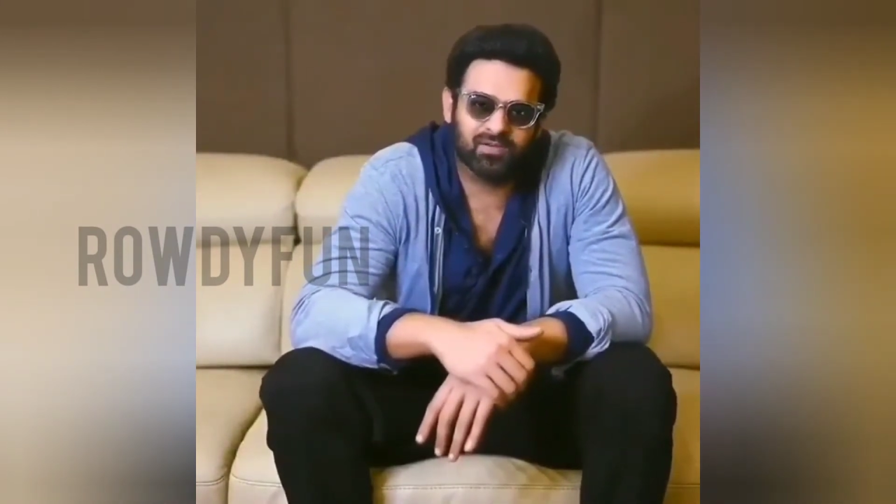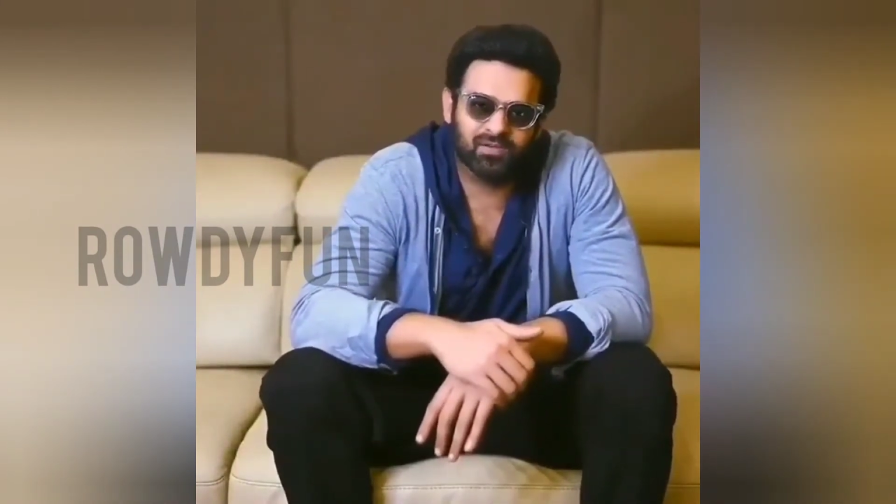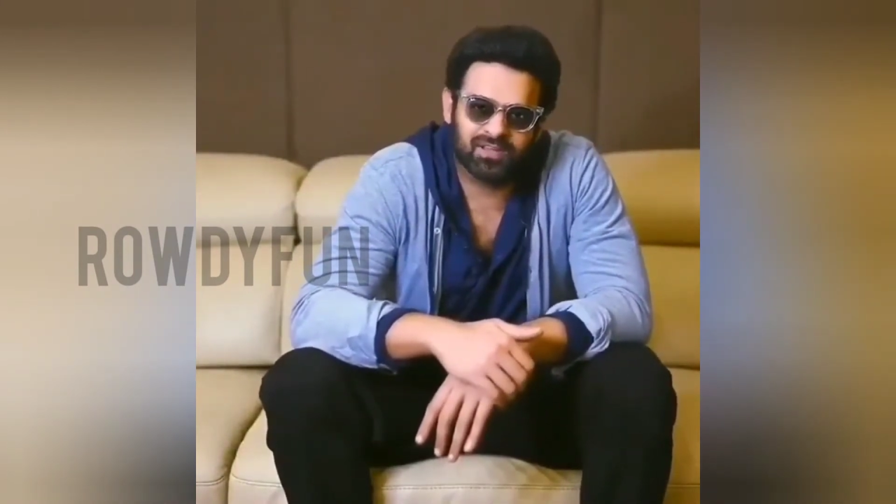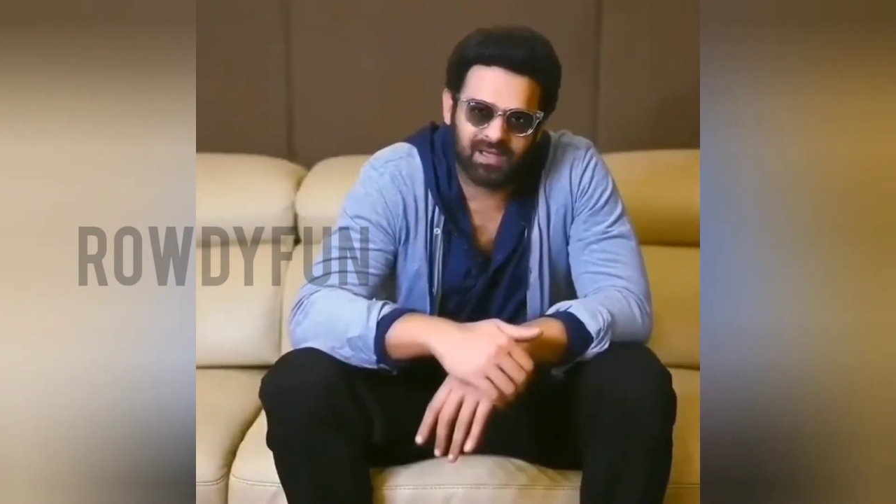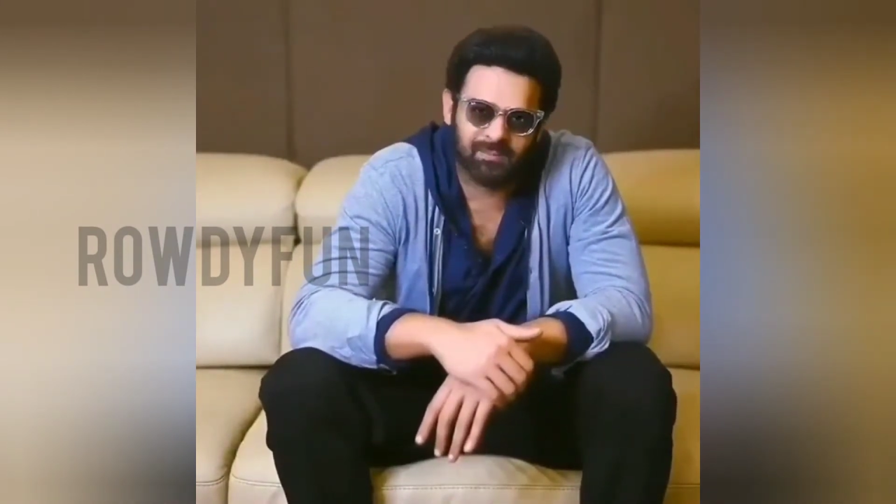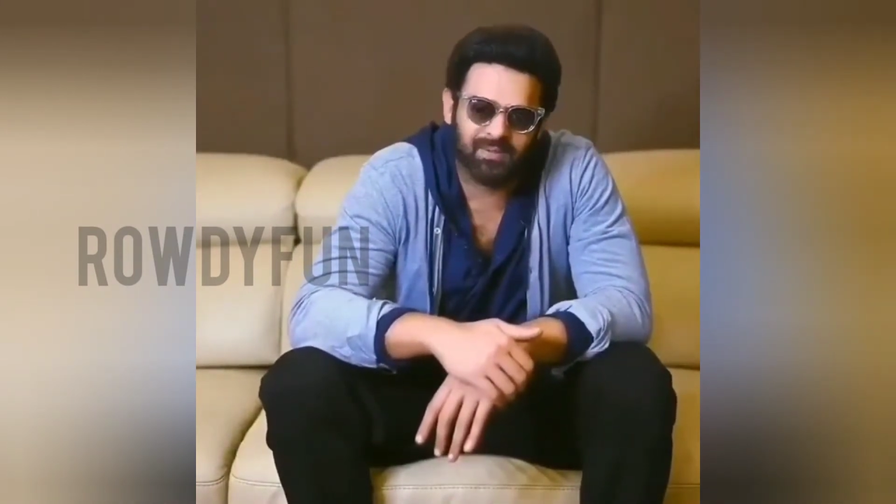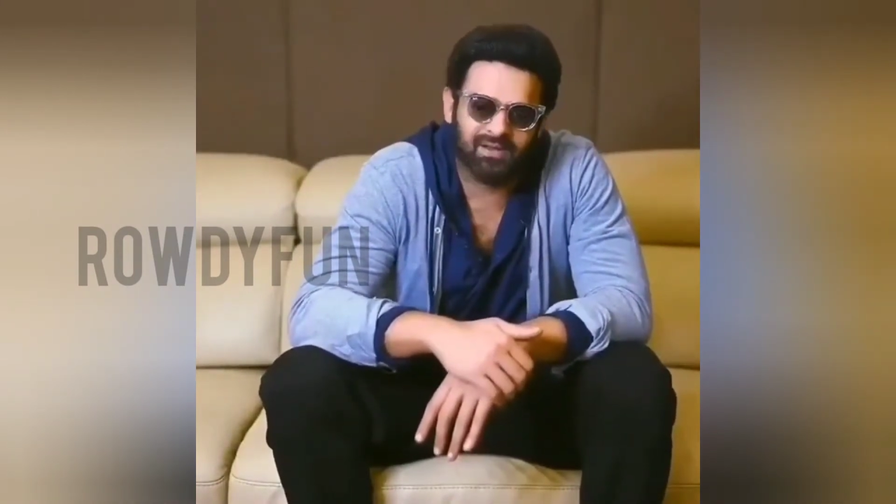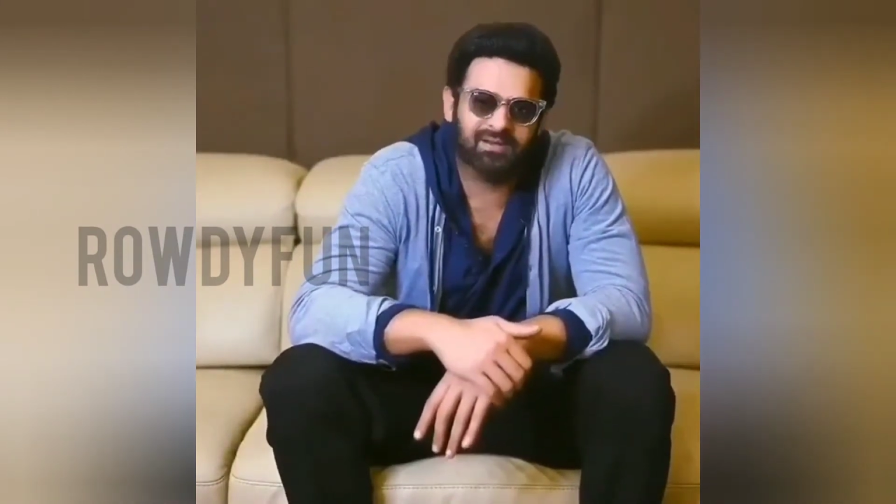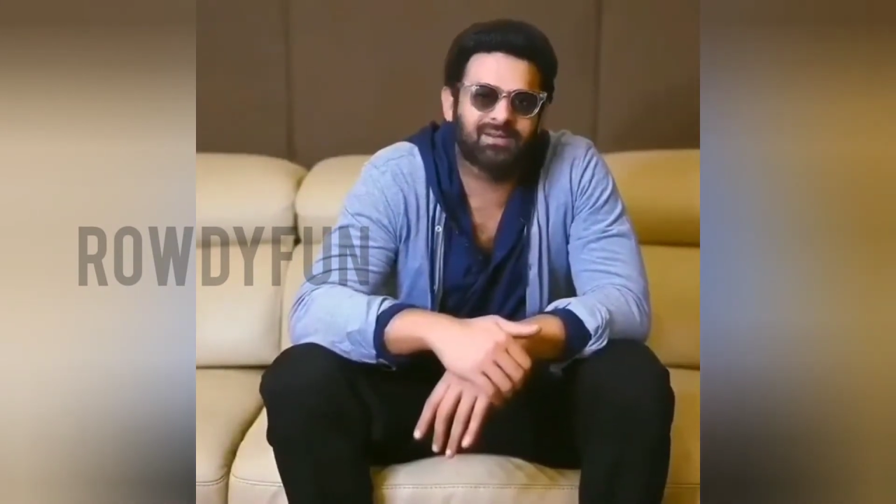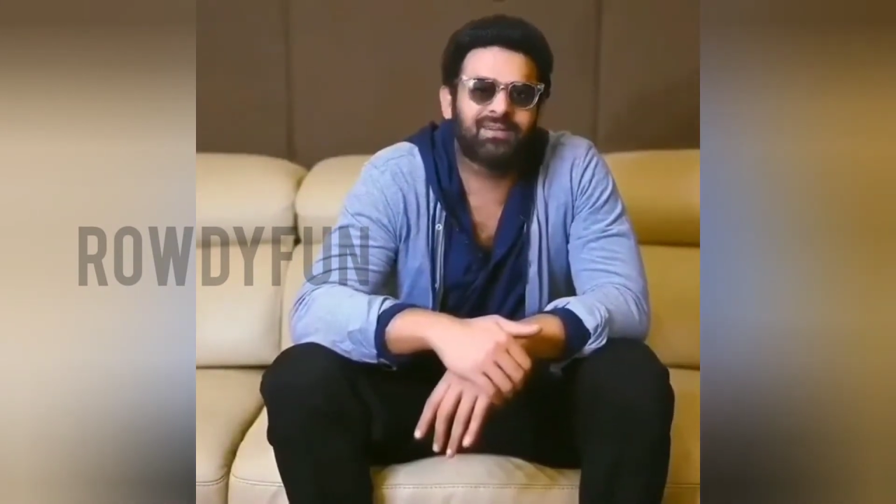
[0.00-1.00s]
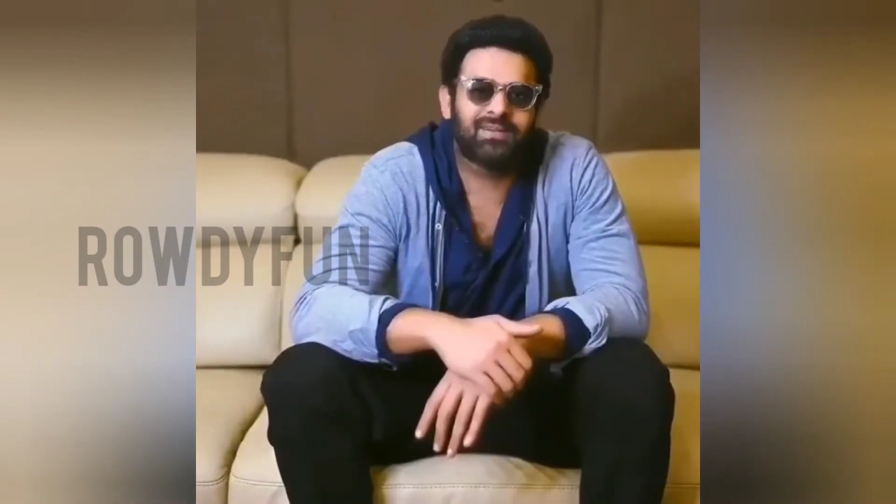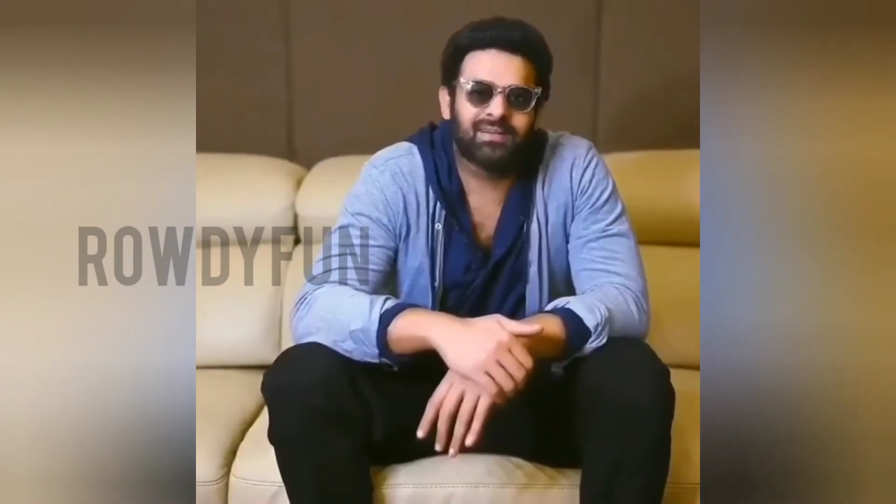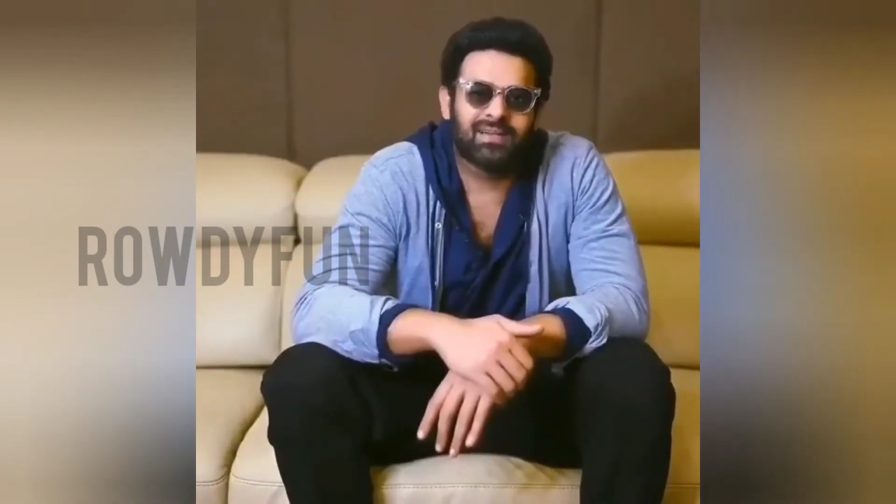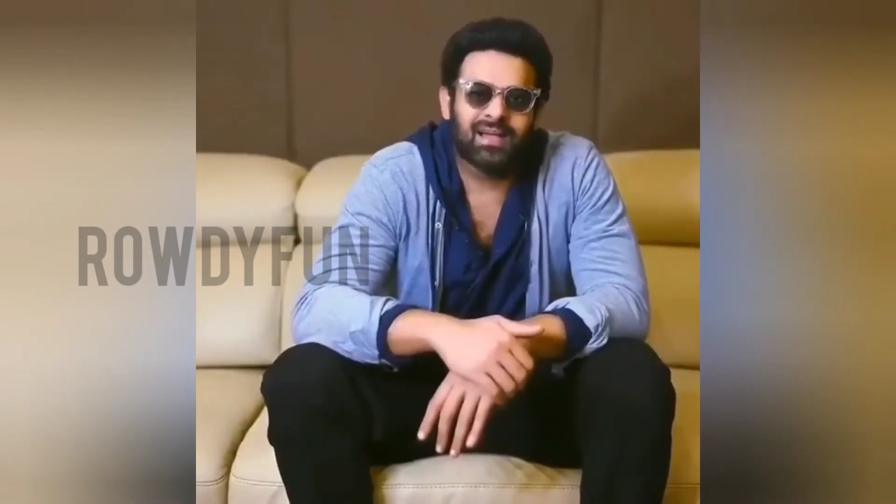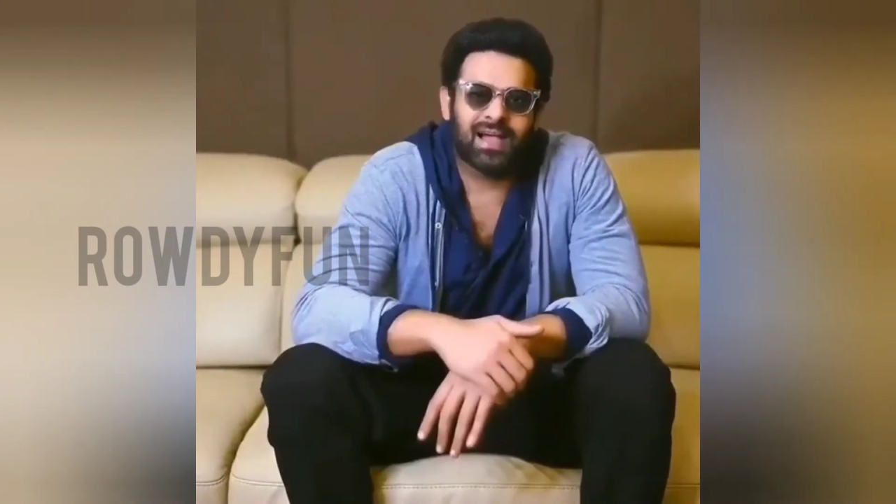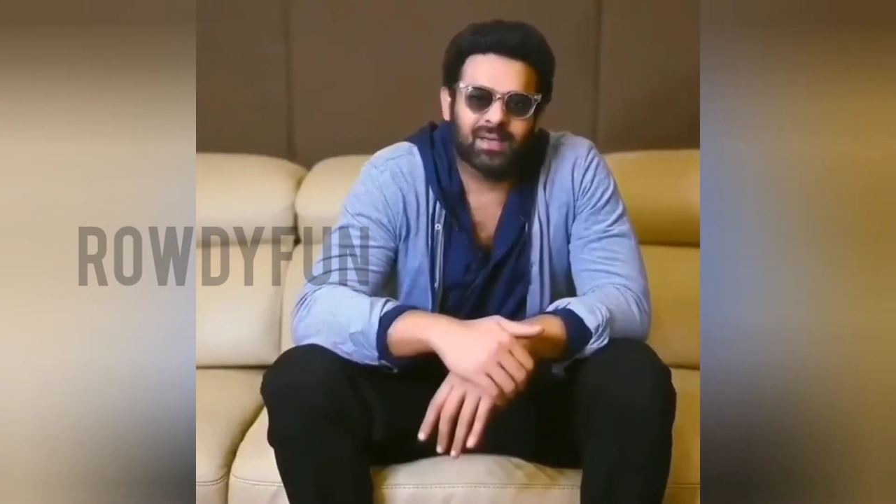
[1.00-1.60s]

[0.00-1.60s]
for applying to the campaign.